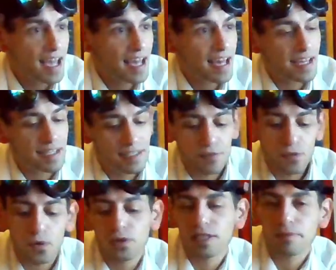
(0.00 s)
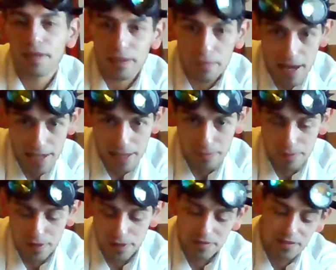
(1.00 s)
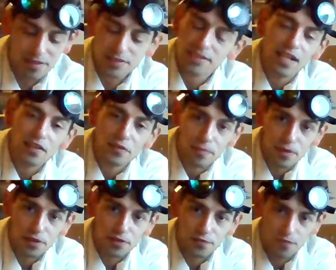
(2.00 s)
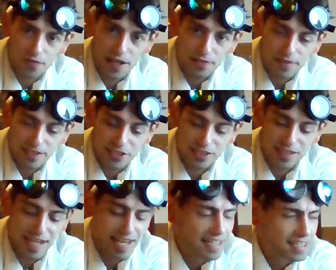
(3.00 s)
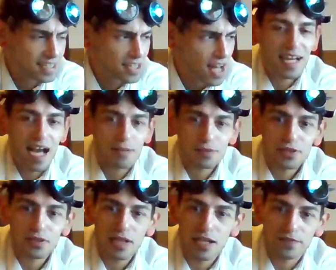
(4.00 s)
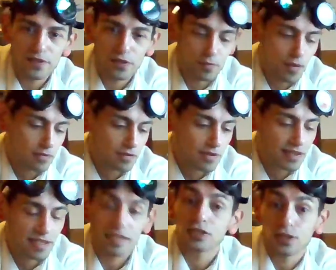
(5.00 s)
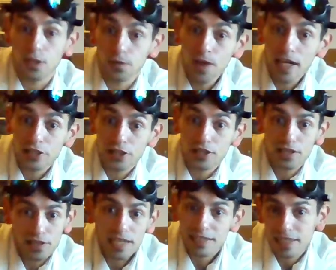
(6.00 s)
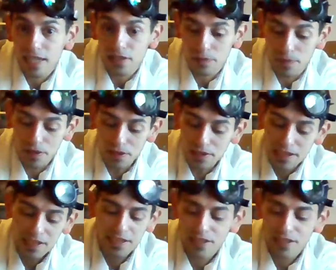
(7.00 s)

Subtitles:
And of course I made a backup bird. There's another bird for that region, and I'm sure a lot of you are probably thinking, Sirfetch'd, that's the other bird.